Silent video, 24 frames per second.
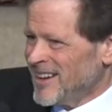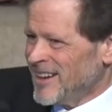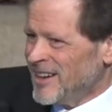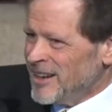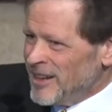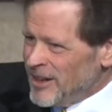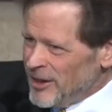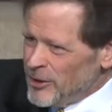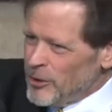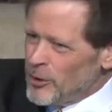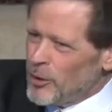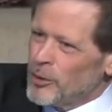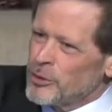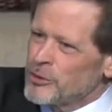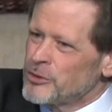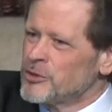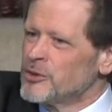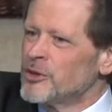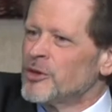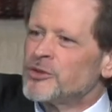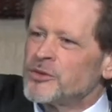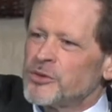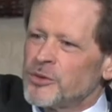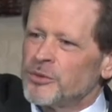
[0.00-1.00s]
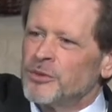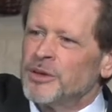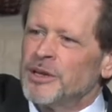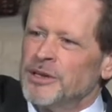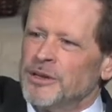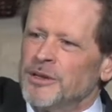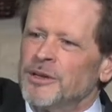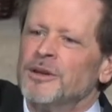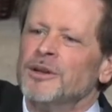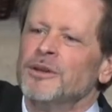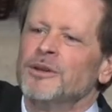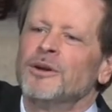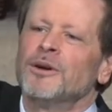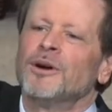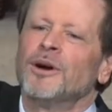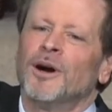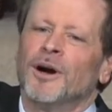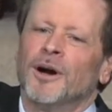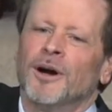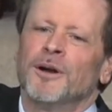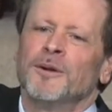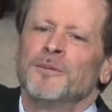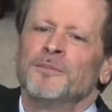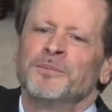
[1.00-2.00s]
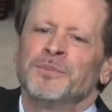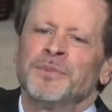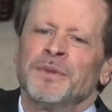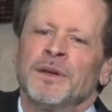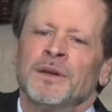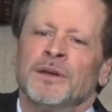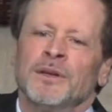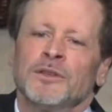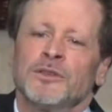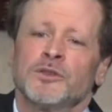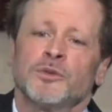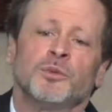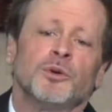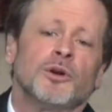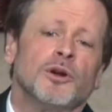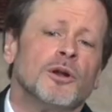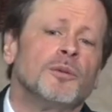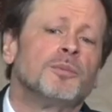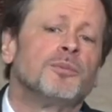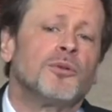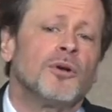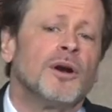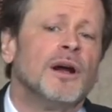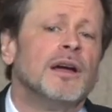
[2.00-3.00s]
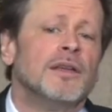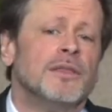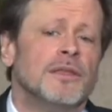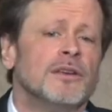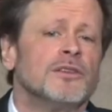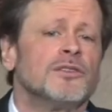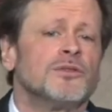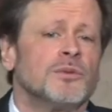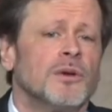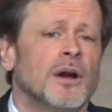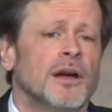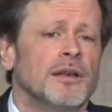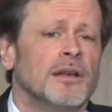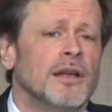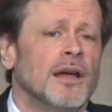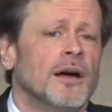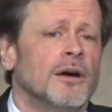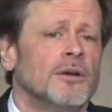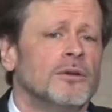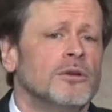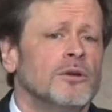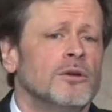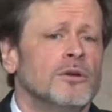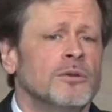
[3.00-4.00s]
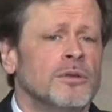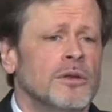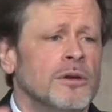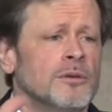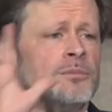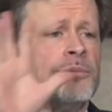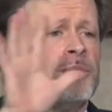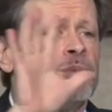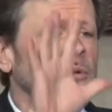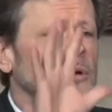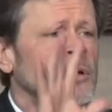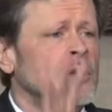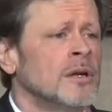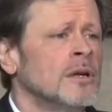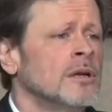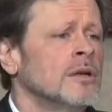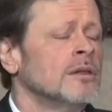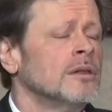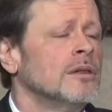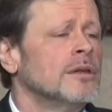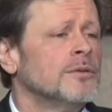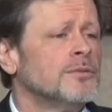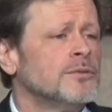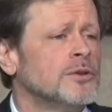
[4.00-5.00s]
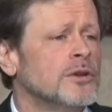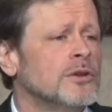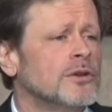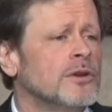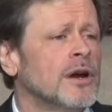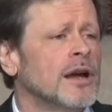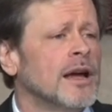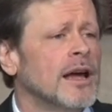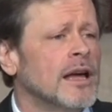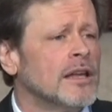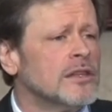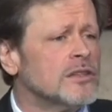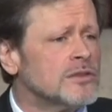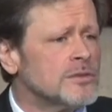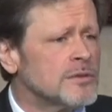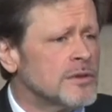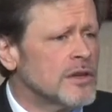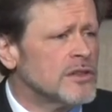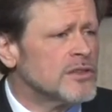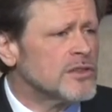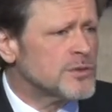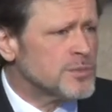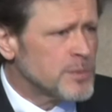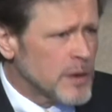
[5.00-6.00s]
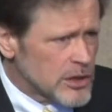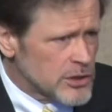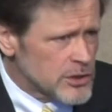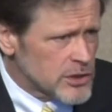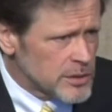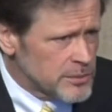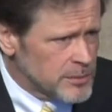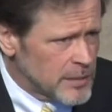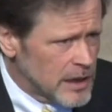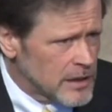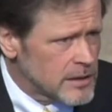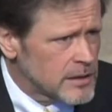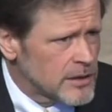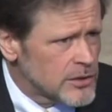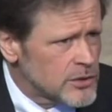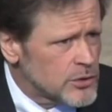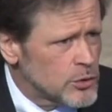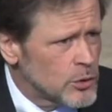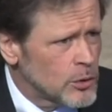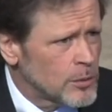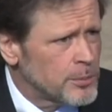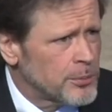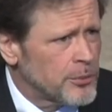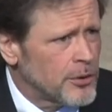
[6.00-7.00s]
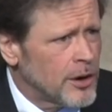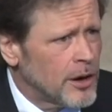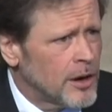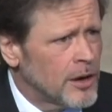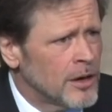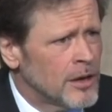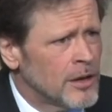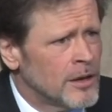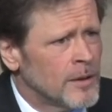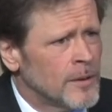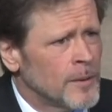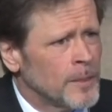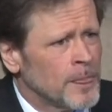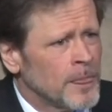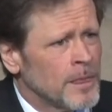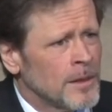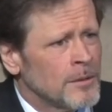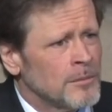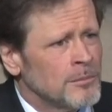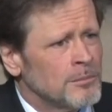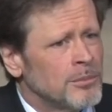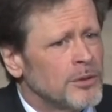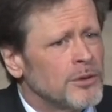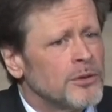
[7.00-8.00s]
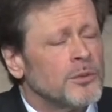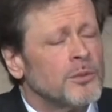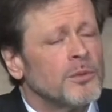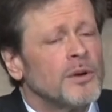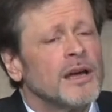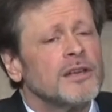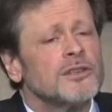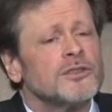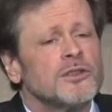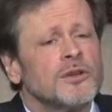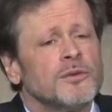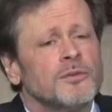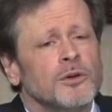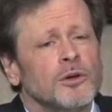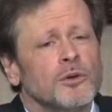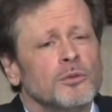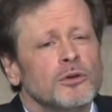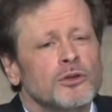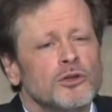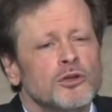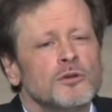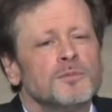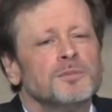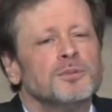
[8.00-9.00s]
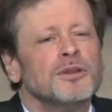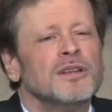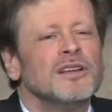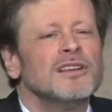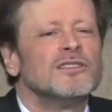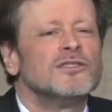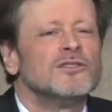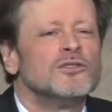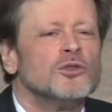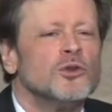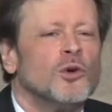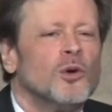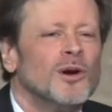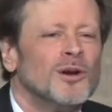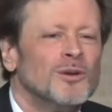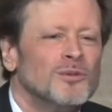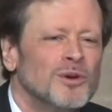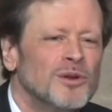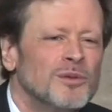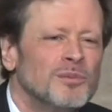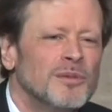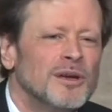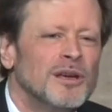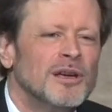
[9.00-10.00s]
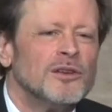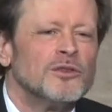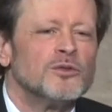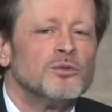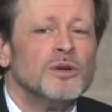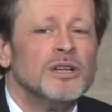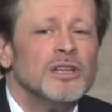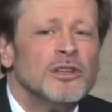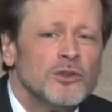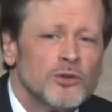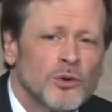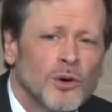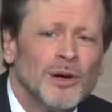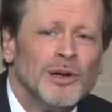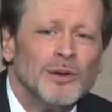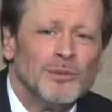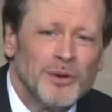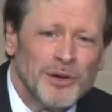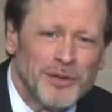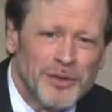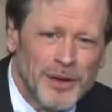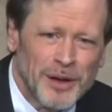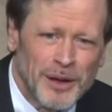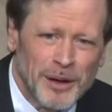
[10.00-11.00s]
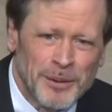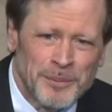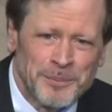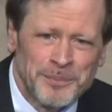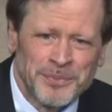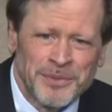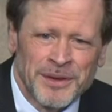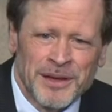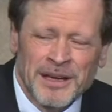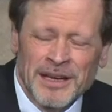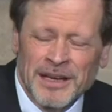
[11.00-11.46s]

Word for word: And He knows the surrender in your heart. So we're going to pray this right now. And you that lifted your hands, especially make this your prayer. But the rest of you, would you please join with me as we join with them?